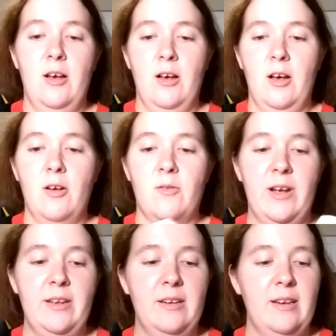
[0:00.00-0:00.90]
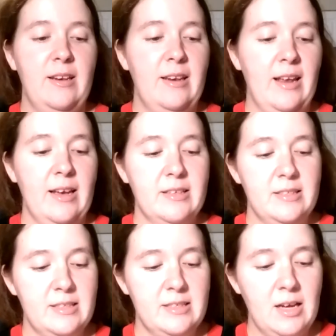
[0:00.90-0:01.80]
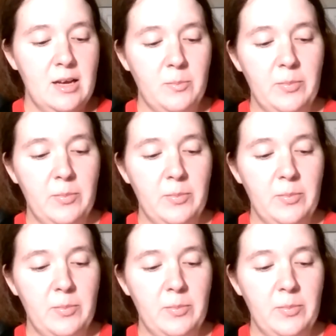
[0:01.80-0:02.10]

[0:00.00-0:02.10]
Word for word: All right, next step.